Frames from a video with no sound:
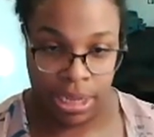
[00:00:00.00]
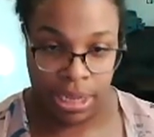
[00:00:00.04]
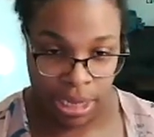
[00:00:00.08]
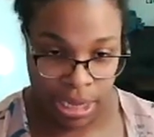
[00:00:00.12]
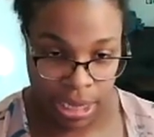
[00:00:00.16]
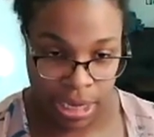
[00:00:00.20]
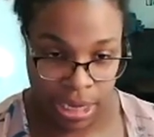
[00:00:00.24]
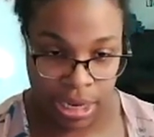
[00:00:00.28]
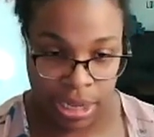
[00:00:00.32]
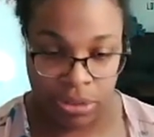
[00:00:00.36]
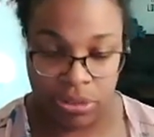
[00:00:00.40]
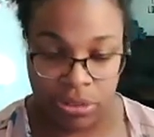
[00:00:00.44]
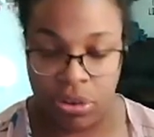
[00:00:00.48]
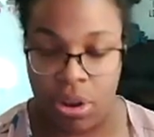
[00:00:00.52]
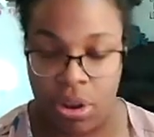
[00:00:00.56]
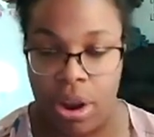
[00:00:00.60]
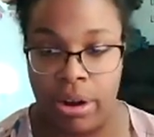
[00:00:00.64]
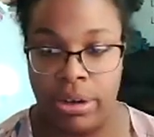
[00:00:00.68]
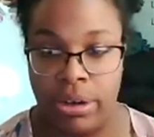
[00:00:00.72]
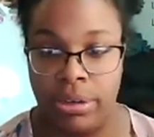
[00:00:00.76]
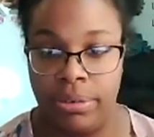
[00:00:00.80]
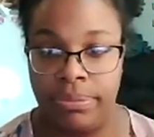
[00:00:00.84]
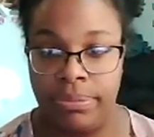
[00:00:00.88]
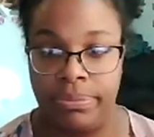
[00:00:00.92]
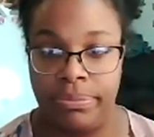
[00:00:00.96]
in his
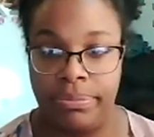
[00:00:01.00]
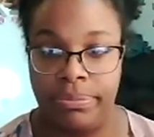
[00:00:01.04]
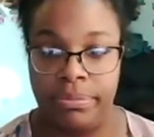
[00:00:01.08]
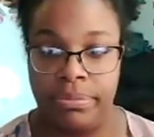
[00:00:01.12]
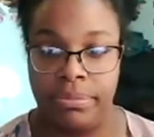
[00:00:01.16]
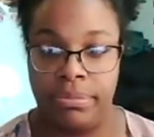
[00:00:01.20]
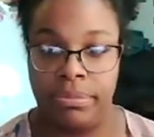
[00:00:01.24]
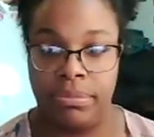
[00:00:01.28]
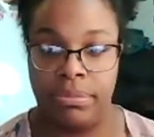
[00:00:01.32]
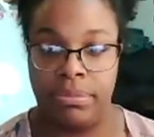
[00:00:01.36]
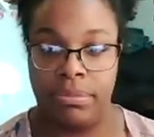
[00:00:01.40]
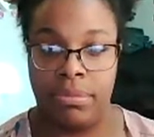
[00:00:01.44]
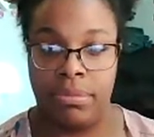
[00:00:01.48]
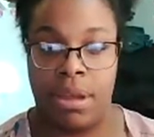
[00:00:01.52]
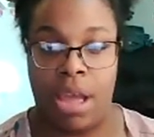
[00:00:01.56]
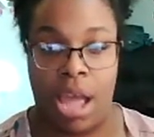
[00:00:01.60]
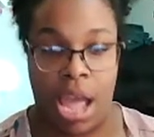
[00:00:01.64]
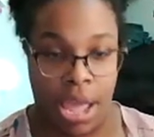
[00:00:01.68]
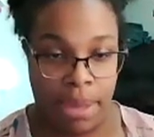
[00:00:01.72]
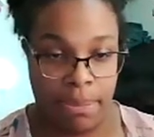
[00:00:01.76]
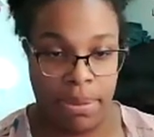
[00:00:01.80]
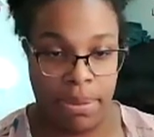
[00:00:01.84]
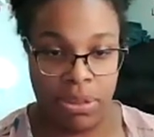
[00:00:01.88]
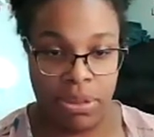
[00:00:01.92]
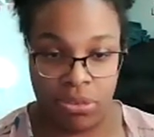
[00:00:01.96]
garden.
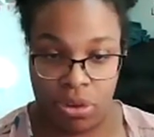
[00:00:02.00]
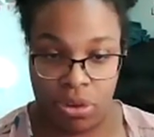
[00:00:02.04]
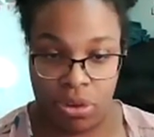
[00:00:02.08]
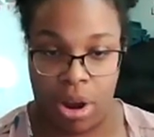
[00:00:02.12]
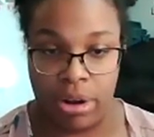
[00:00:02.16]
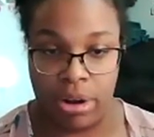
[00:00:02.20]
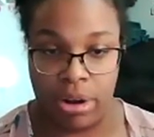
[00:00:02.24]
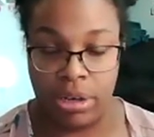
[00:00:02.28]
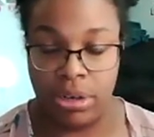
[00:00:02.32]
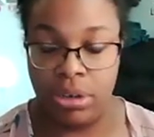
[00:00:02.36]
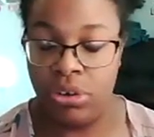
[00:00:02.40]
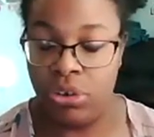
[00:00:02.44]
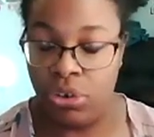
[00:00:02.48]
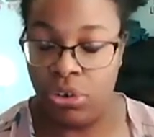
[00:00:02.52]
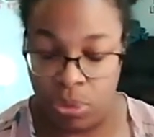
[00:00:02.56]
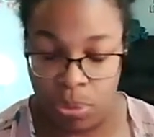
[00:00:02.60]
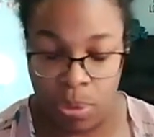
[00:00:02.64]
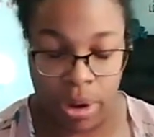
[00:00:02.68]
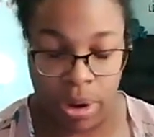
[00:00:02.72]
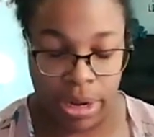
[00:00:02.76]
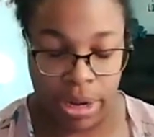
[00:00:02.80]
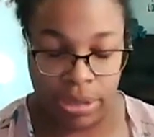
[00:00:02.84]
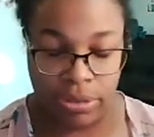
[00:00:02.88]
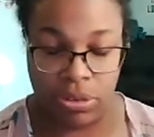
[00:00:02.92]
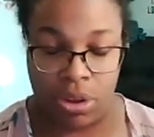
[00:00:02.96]
I'm his garden. You
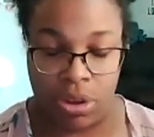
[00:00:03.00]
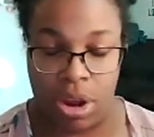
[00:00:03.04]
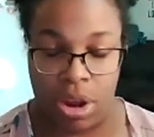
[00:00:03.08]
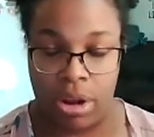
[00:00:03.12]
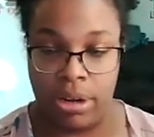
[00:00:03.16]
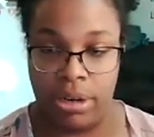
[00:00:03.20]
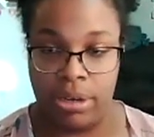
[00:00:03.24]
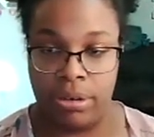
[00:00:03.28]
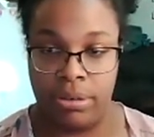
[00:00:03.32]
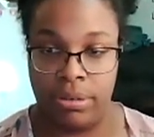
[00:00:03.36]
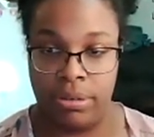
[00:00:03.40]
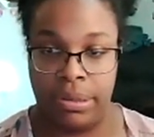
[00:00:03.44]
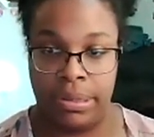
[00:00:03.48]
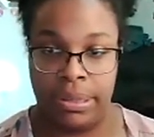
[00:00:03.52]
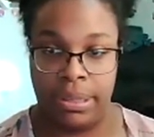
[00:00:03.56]
are his garden.